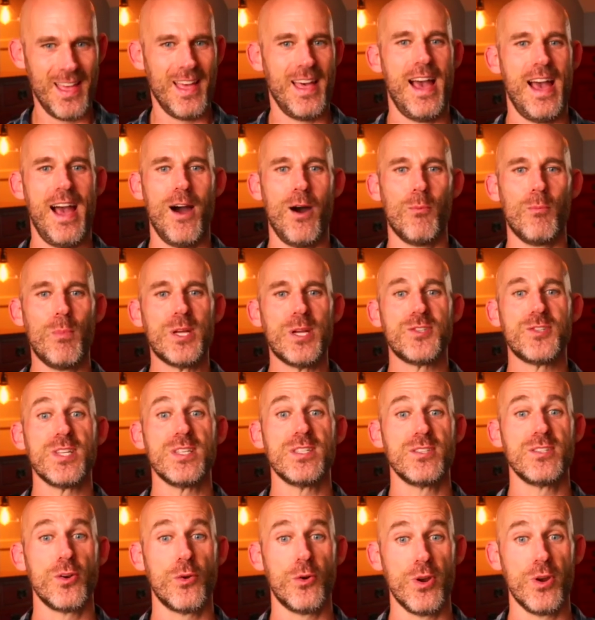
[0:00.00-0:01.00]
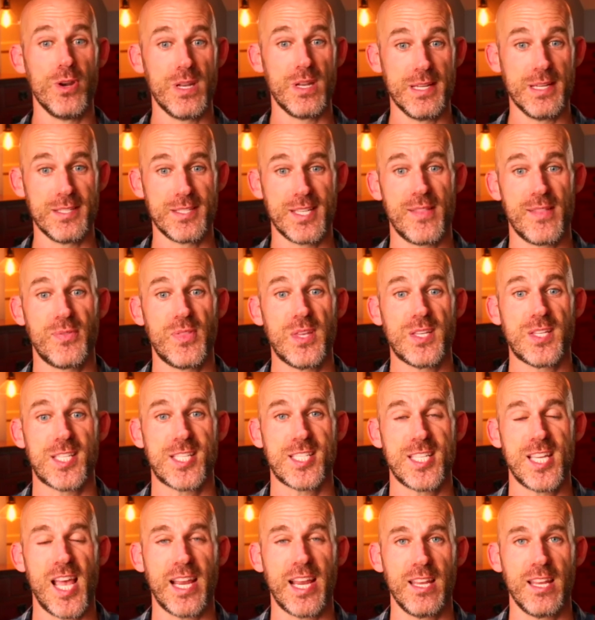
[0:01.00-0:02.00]
how much easier it is at the
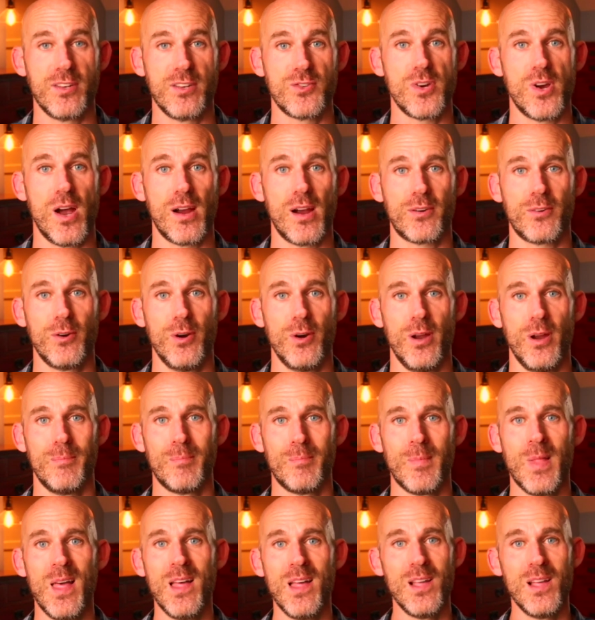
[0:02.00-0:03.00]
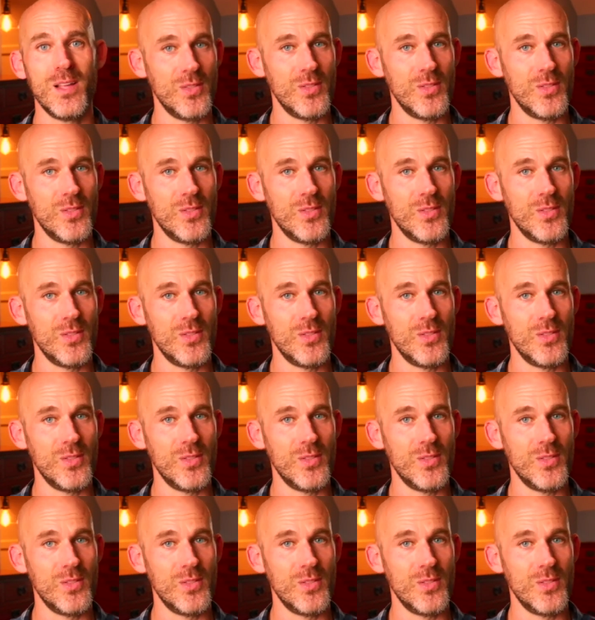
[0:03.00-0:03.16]
second chakra. The